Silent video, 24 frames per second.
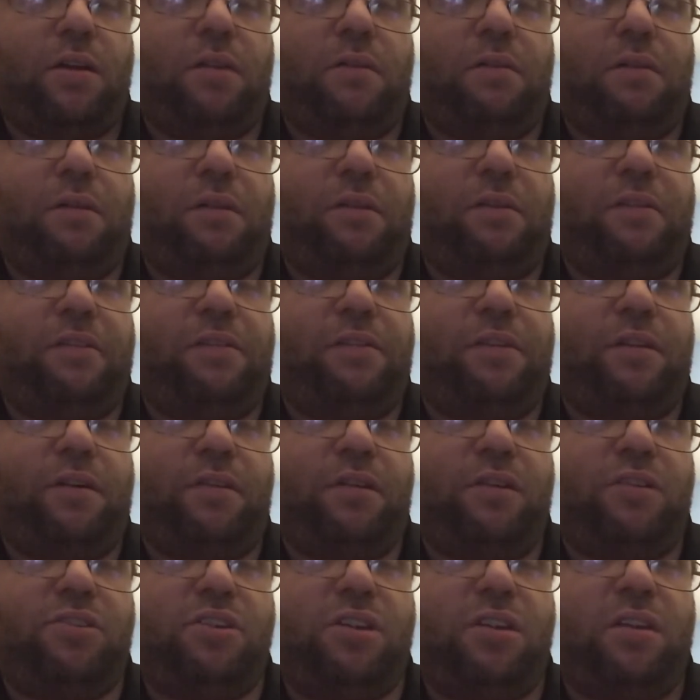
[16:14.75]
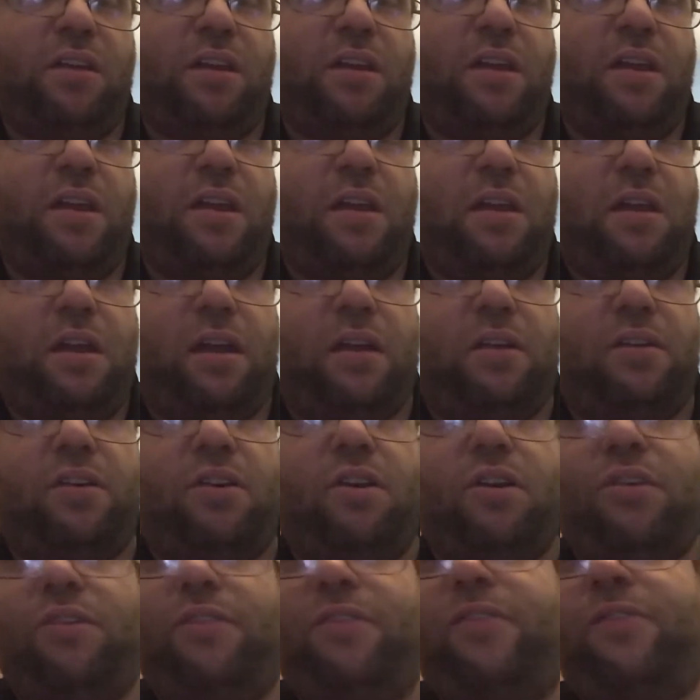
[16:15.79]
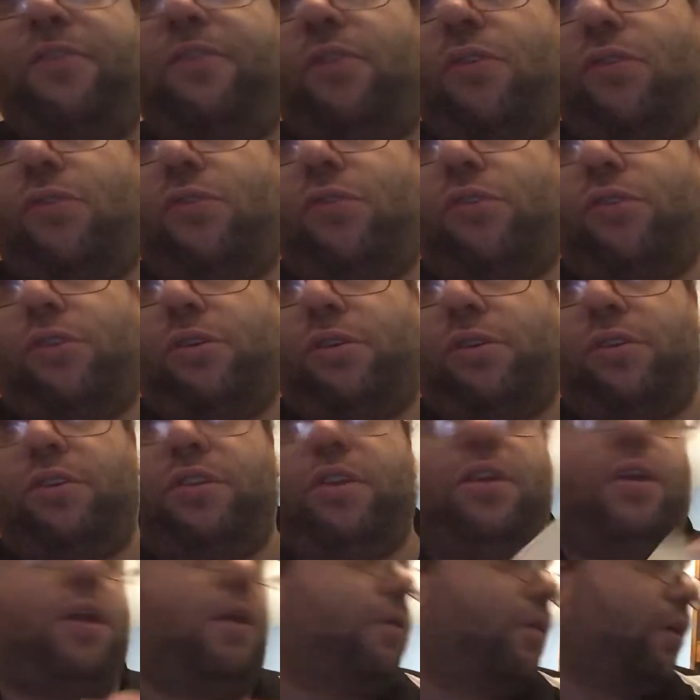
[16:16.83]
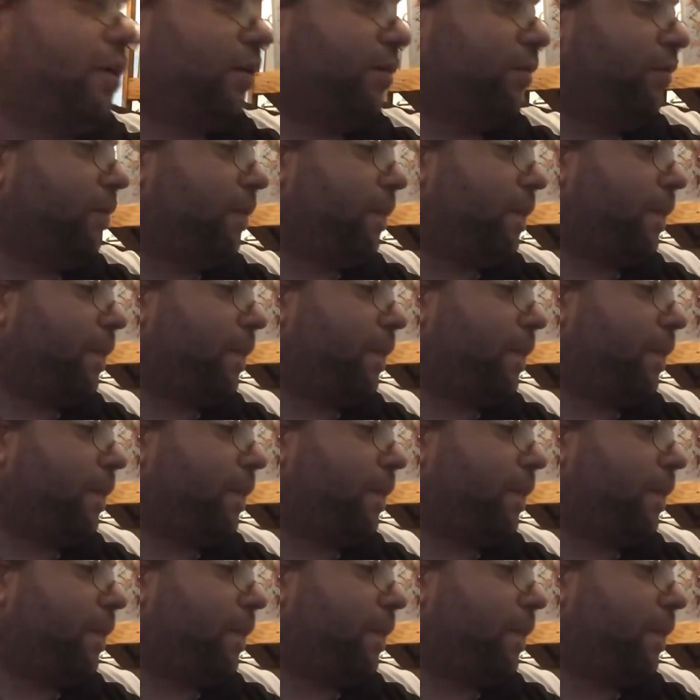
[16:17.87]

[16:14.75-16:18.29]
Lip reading: on the scenario sheet, add card 4 to the codex.